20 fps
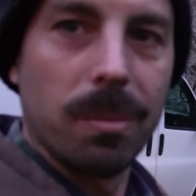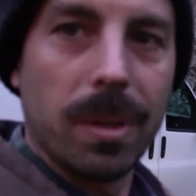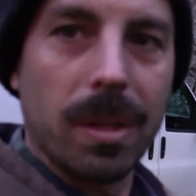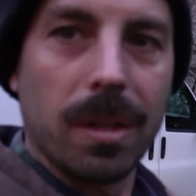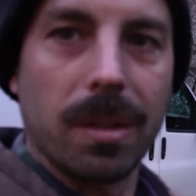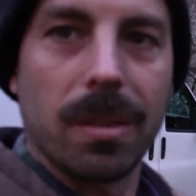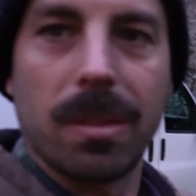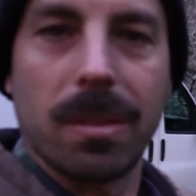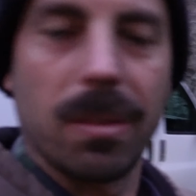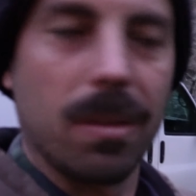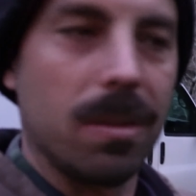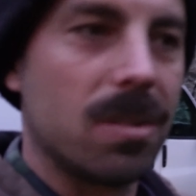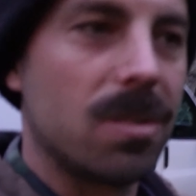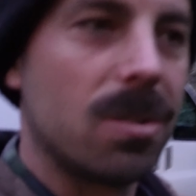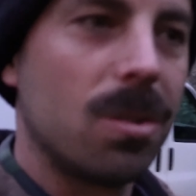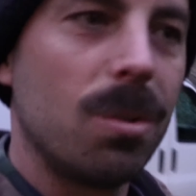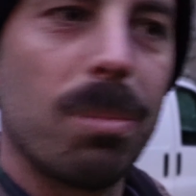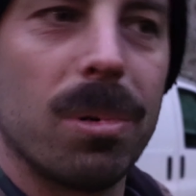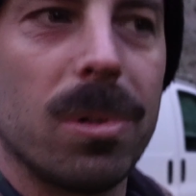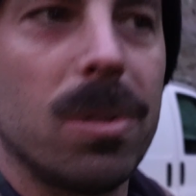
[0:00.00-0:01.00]
with
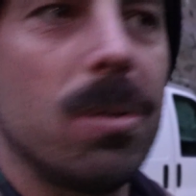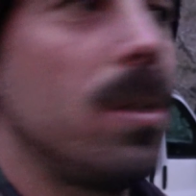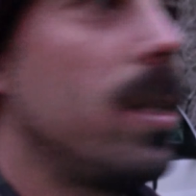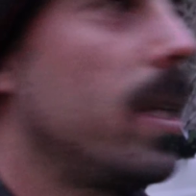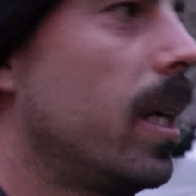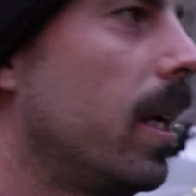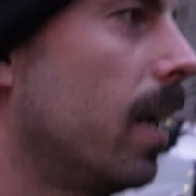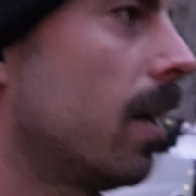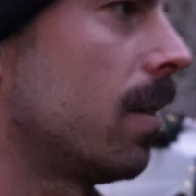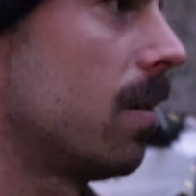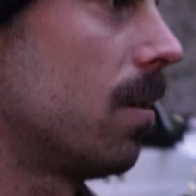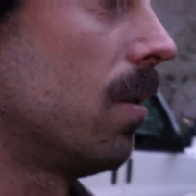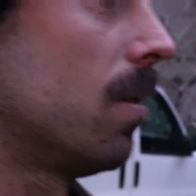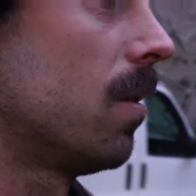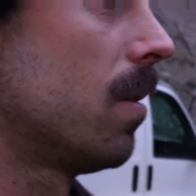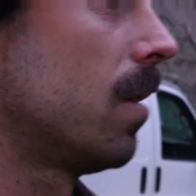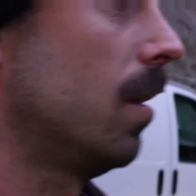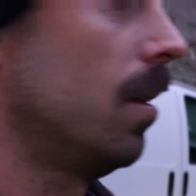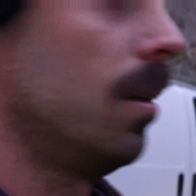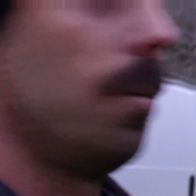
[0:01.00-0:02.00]
super duty
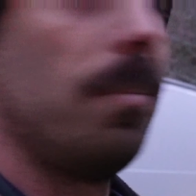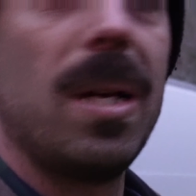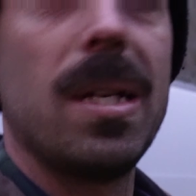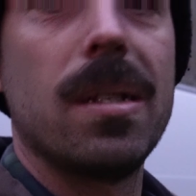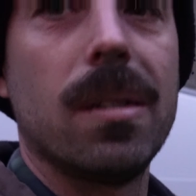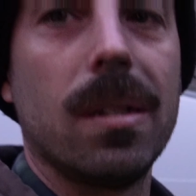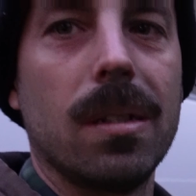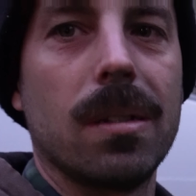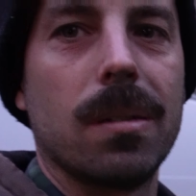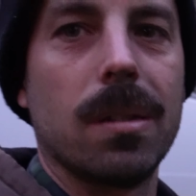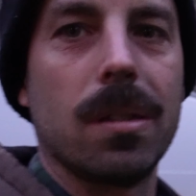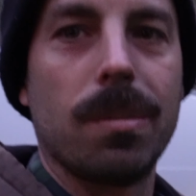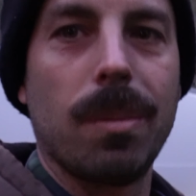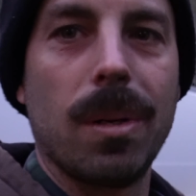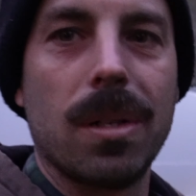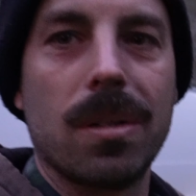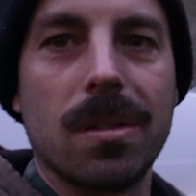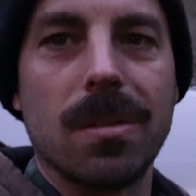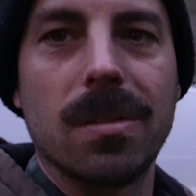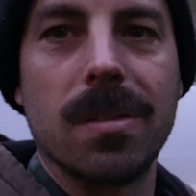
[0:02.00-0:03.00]
axles and an amazing
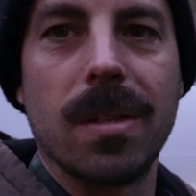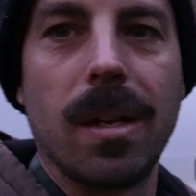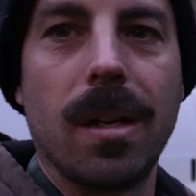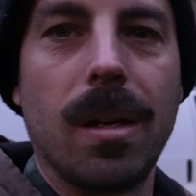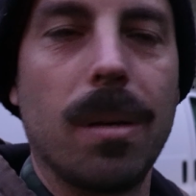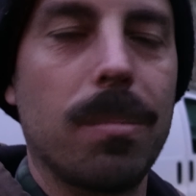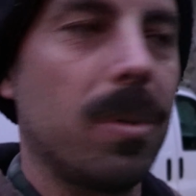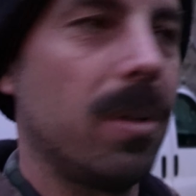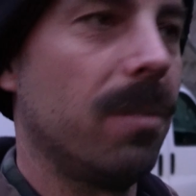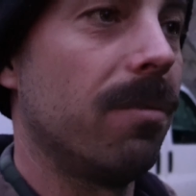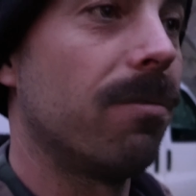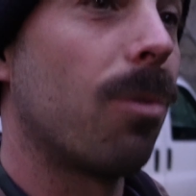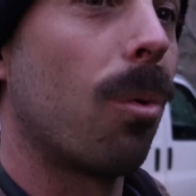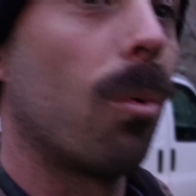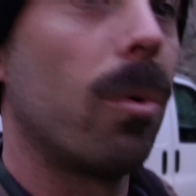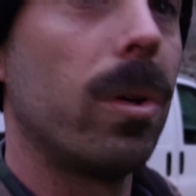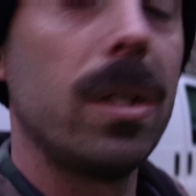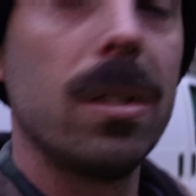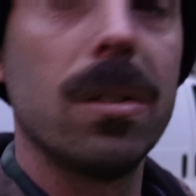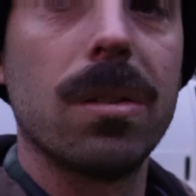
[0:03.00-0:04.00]
suspension setup on
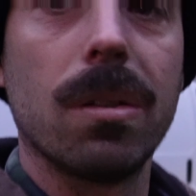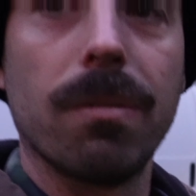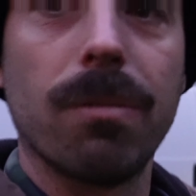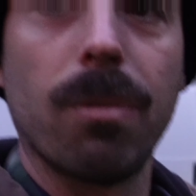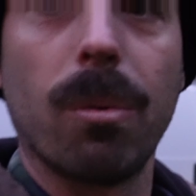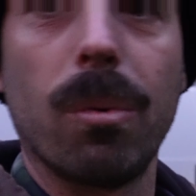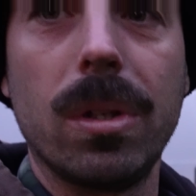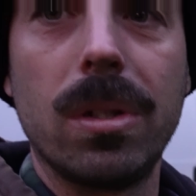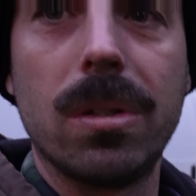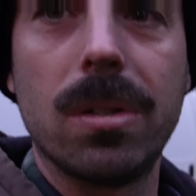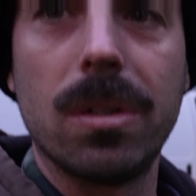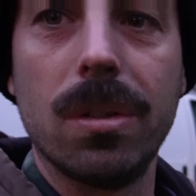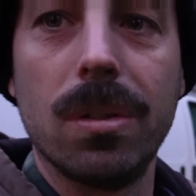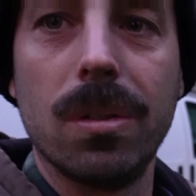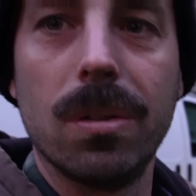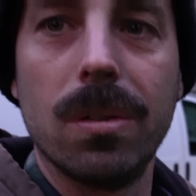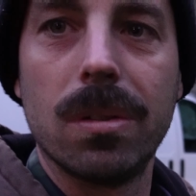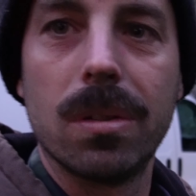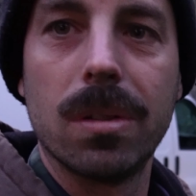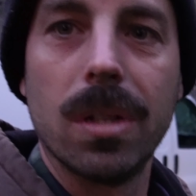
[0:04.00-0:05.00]
40s or
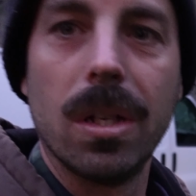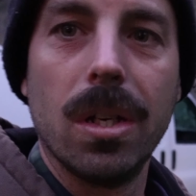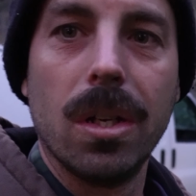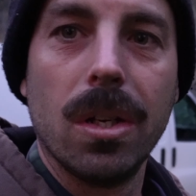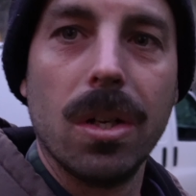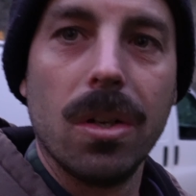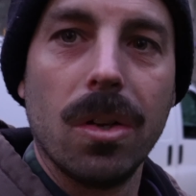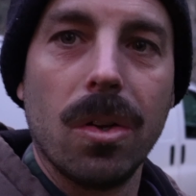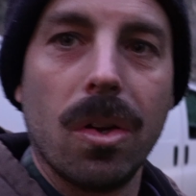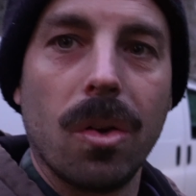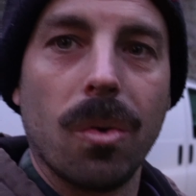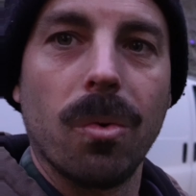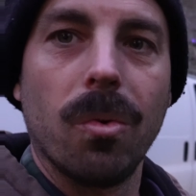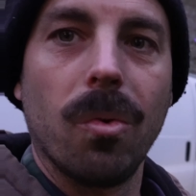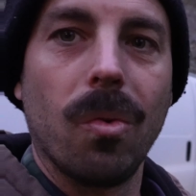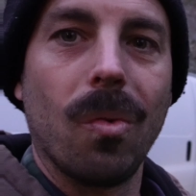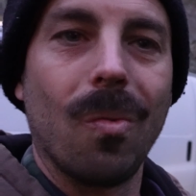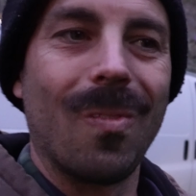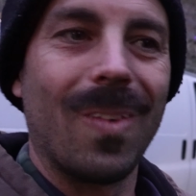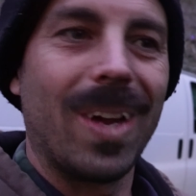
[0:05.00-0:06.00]
42s
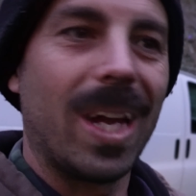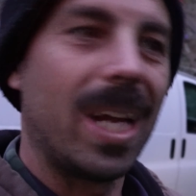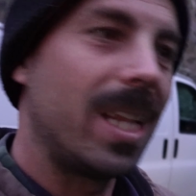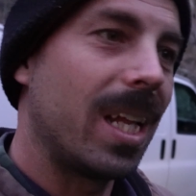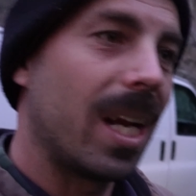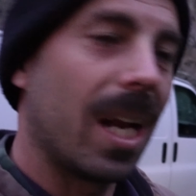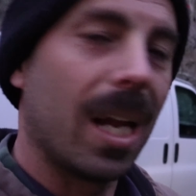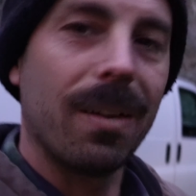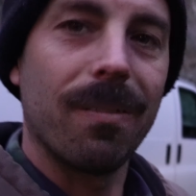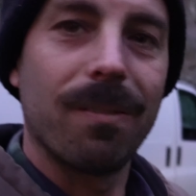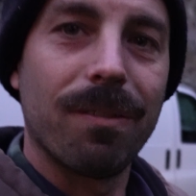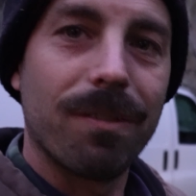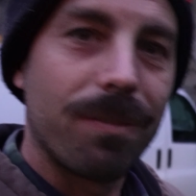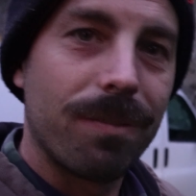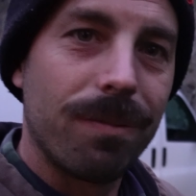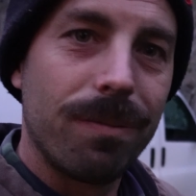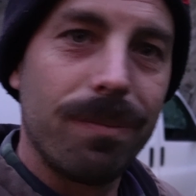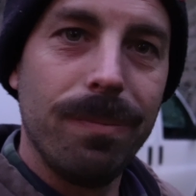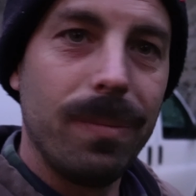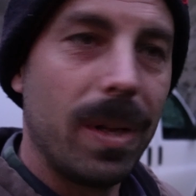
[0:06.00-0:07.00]
and then I
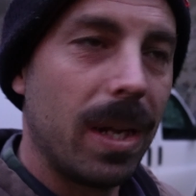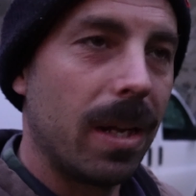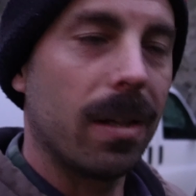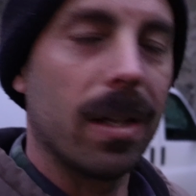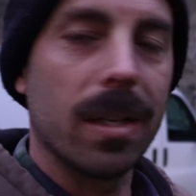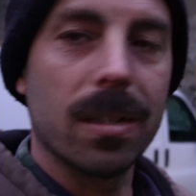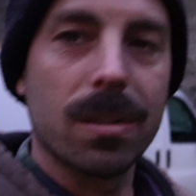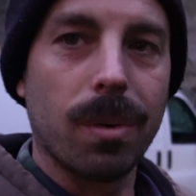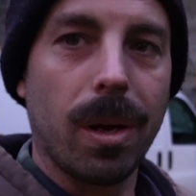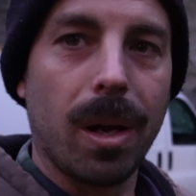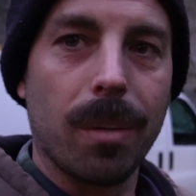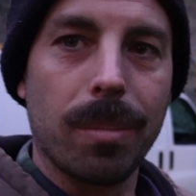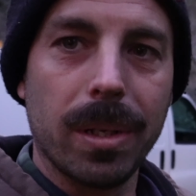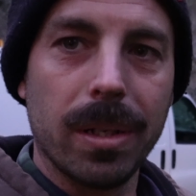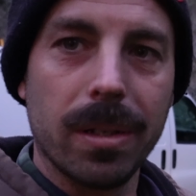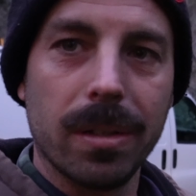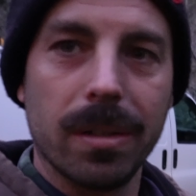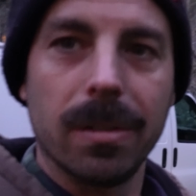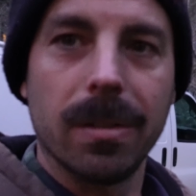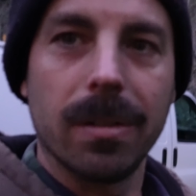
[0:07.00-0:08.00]
LS swap
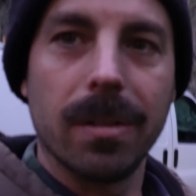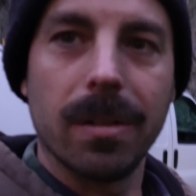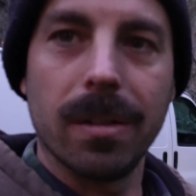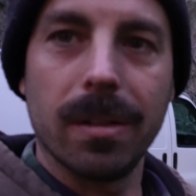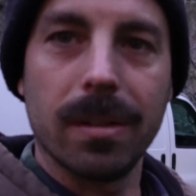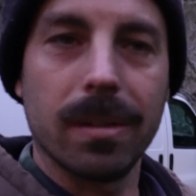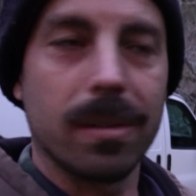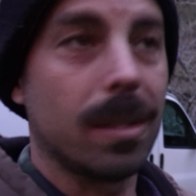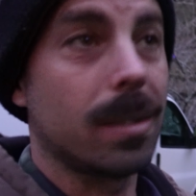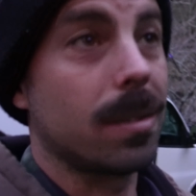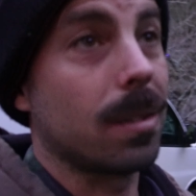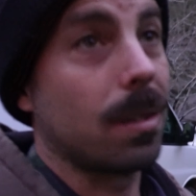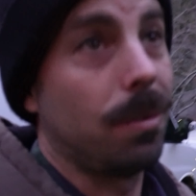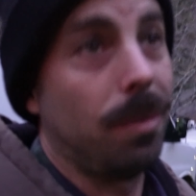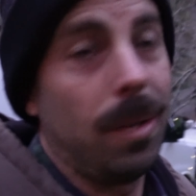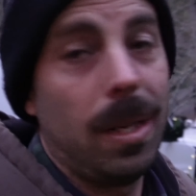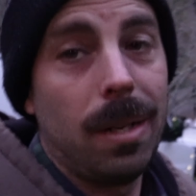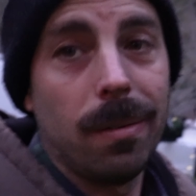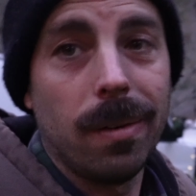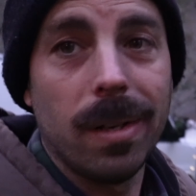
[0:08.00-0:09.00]
it, that's a
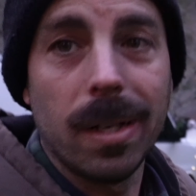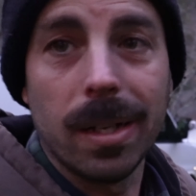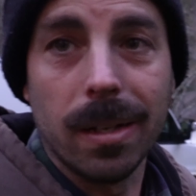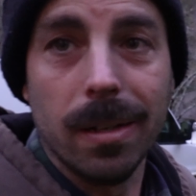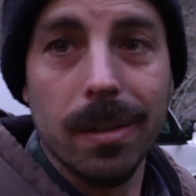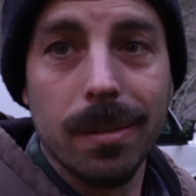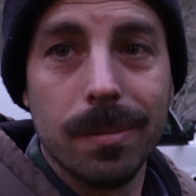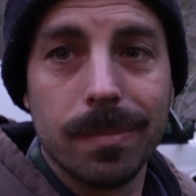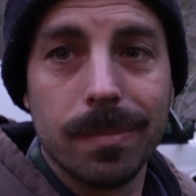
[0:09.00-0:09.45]
great rig.